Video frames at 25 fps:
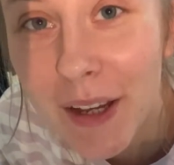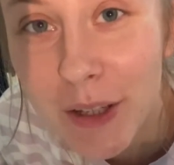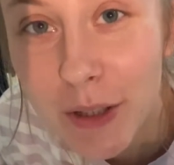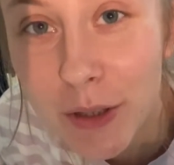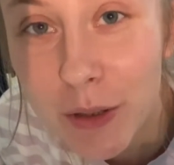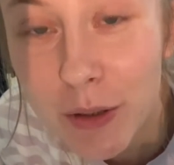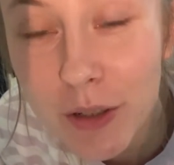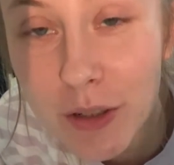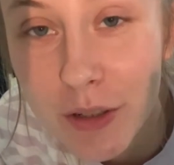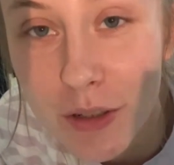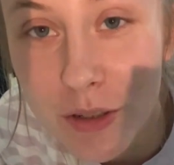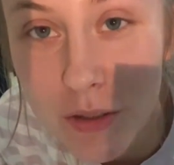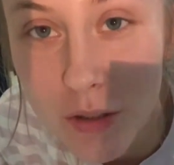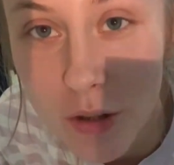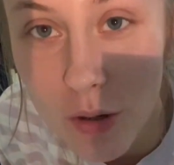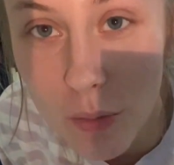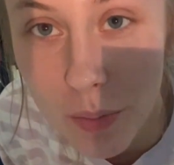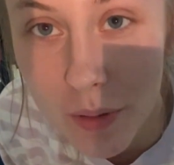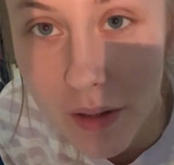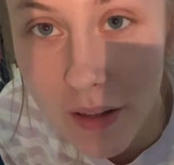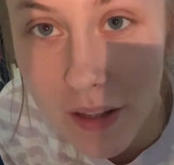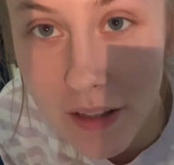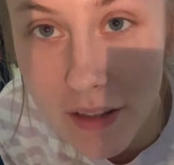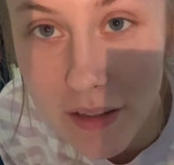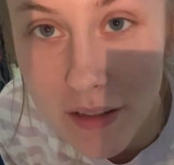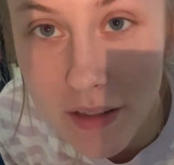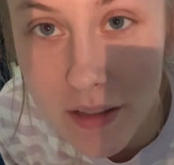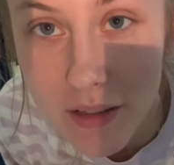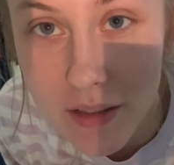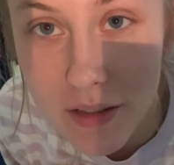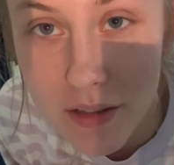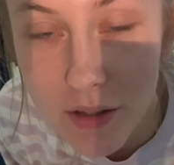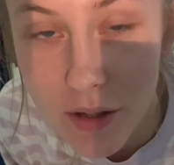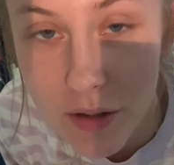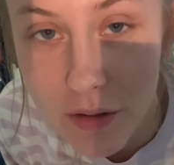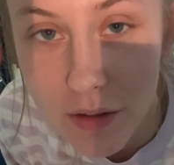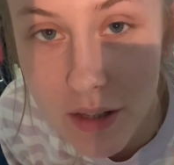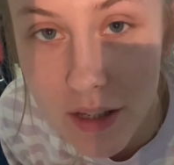you can just copy these.
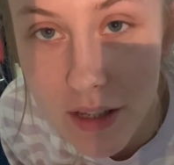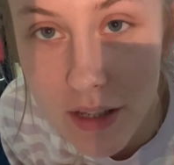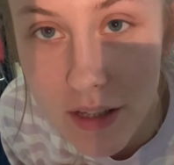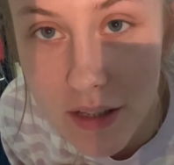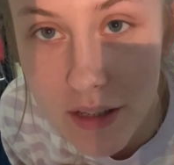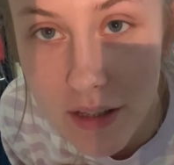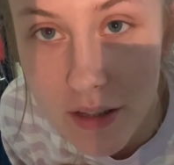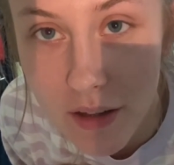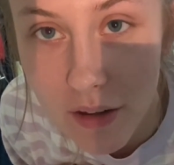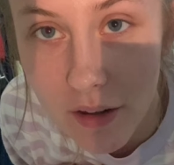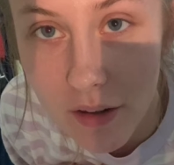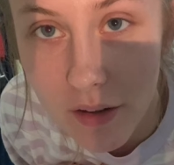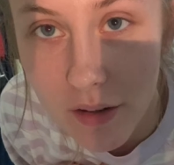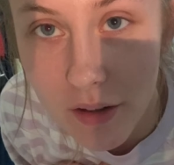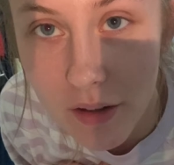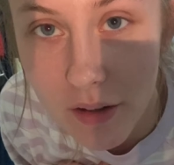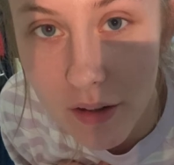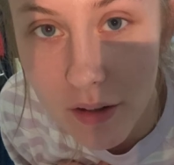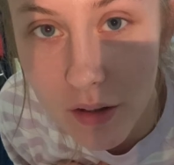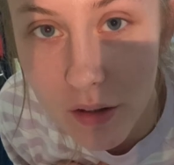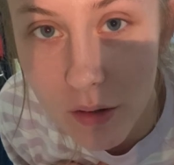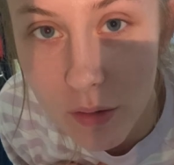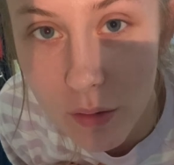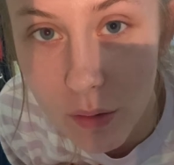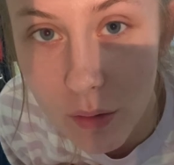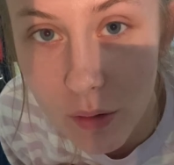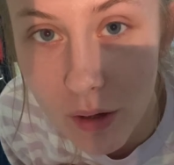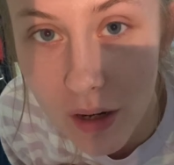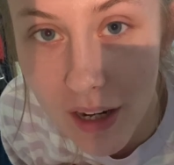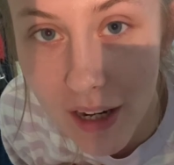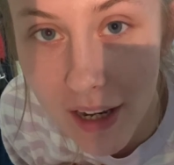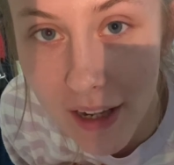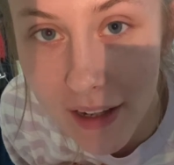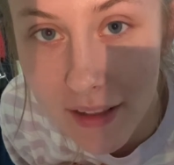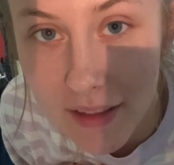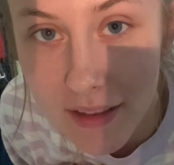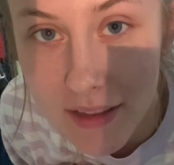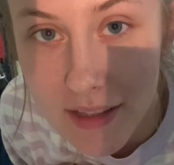So these are your
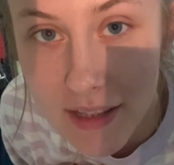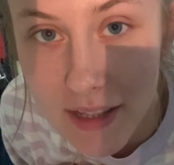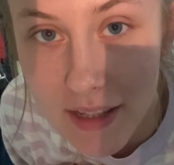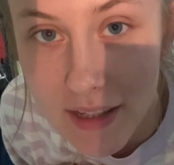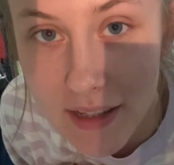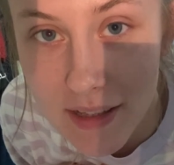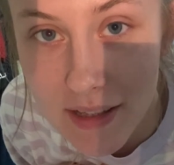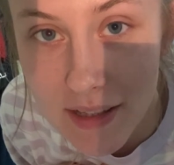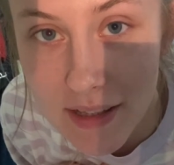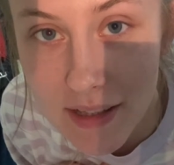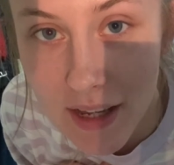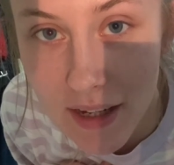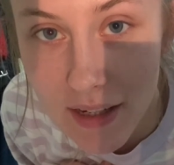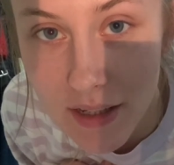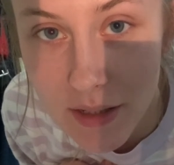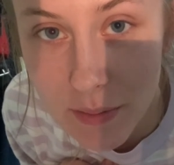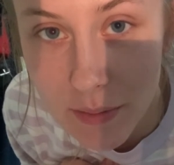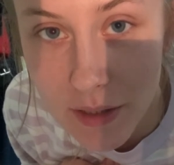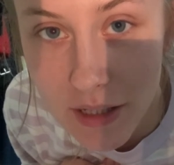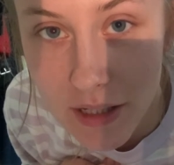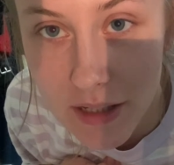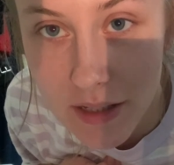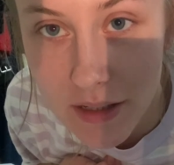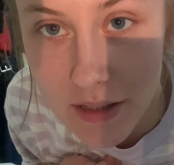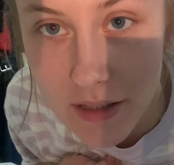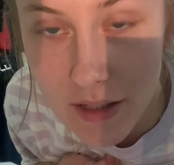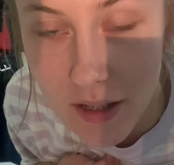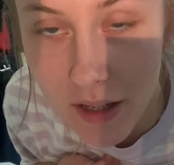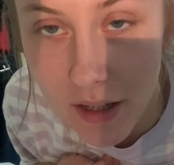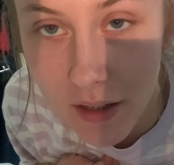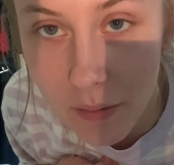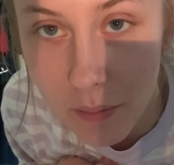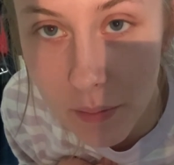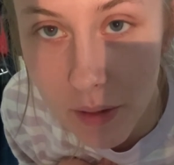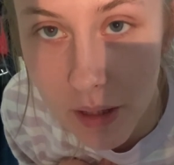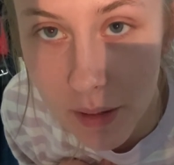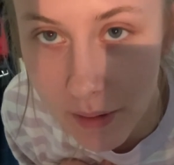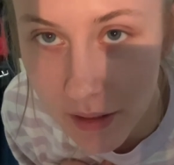lengths in centimetres
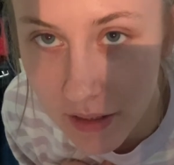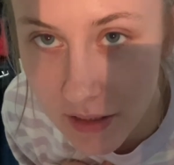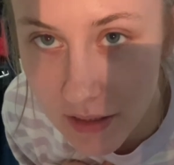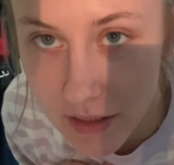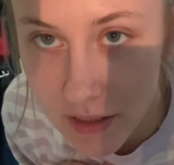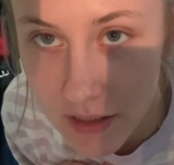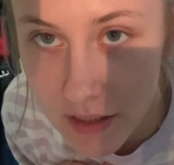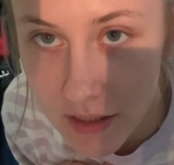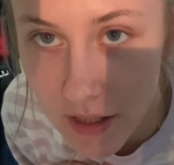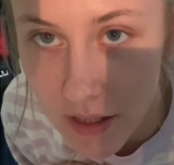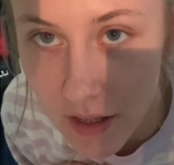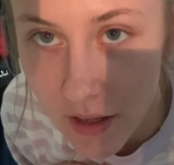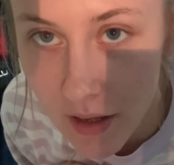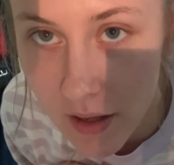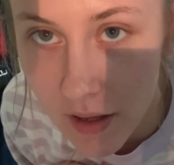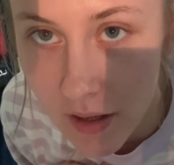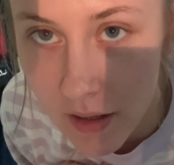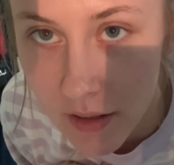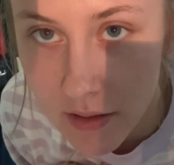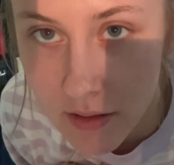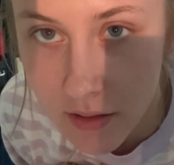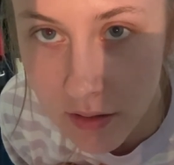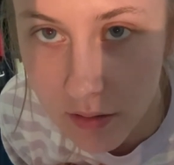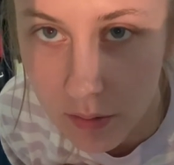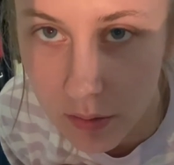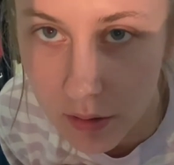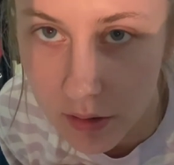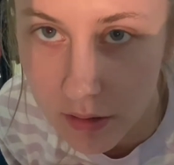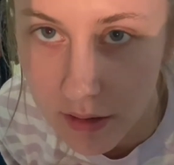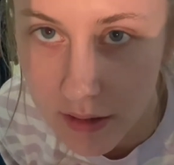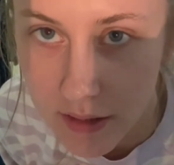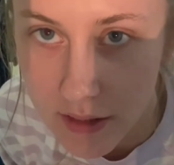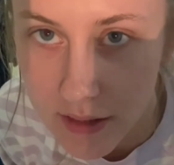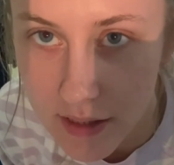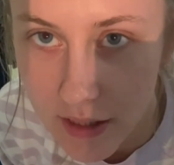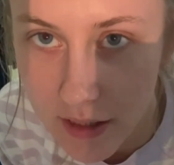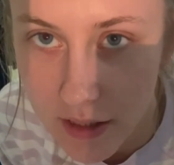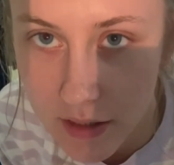and millimetres, so well
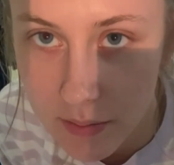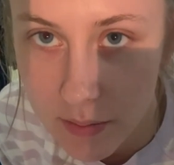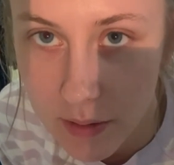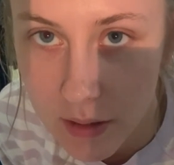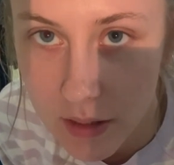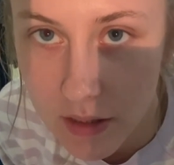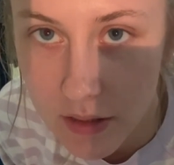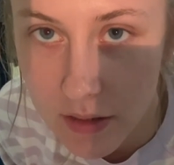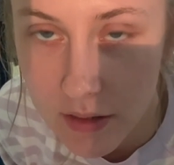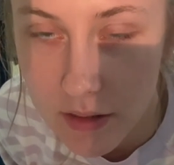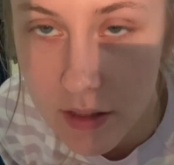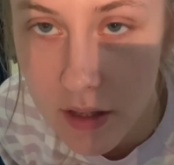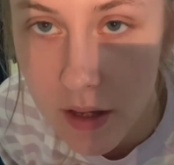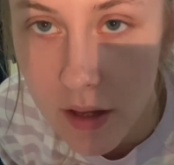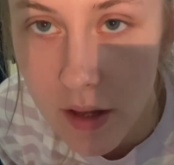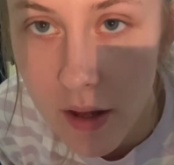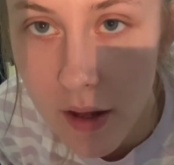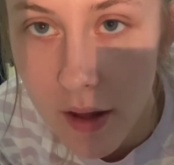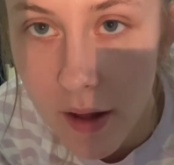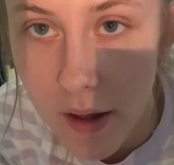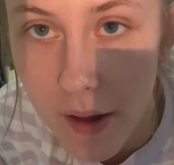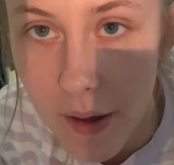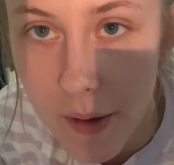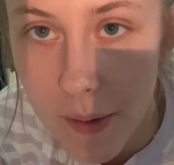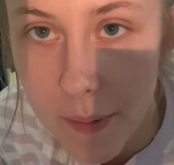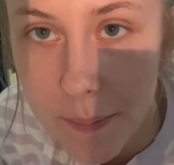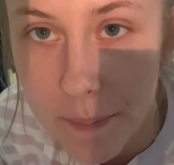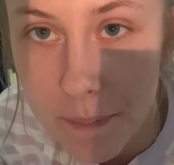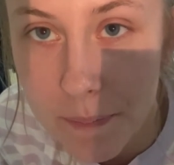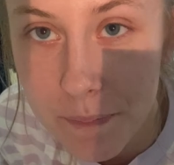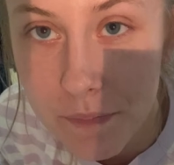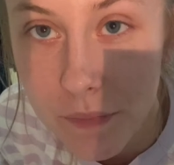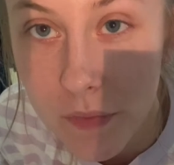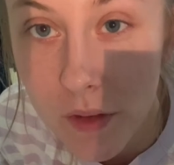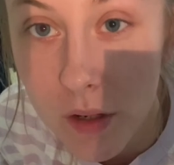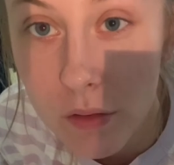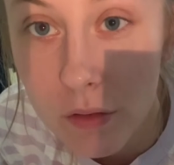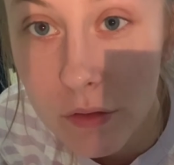in centimetres,
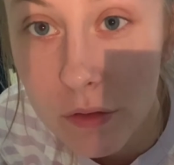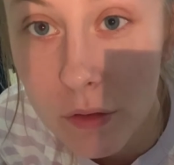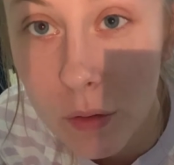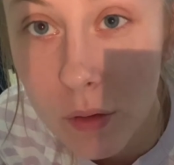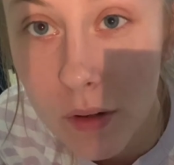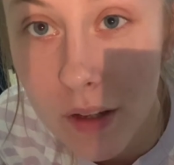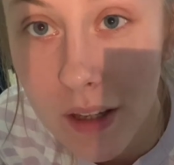for